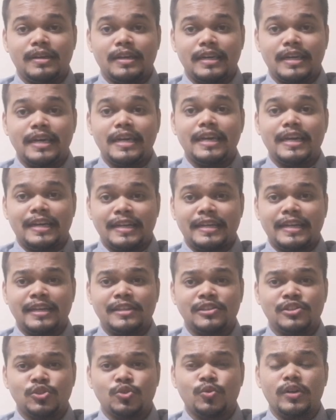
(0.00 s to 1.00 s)
He
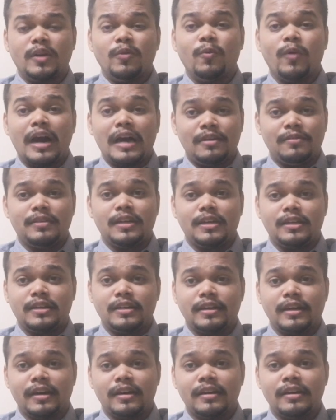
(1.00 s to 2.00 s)
intends to revive
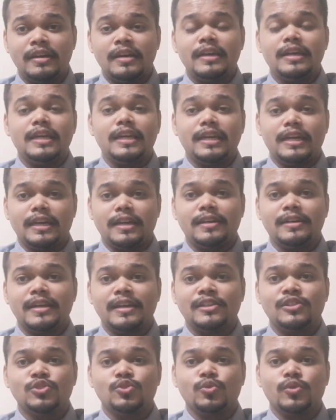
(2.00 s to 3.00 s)
India. He
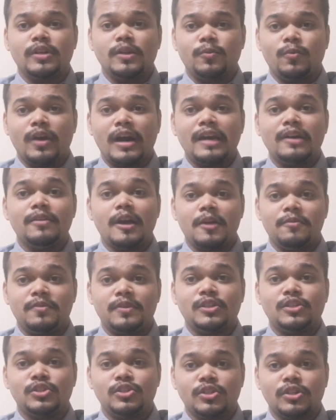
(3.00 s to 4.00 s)
intends to revive
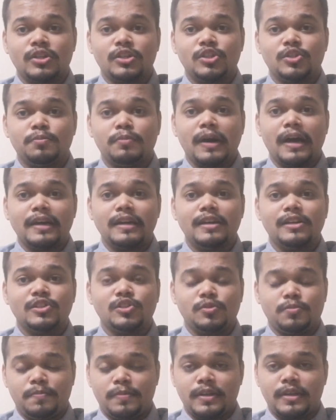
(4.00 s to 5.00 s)
every church by
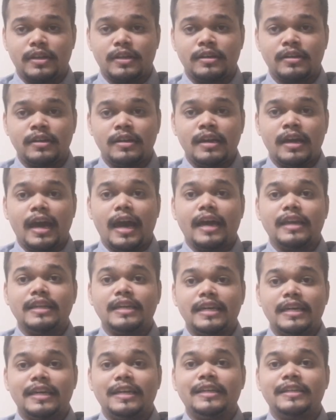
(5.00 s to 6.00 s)
his spirit, and he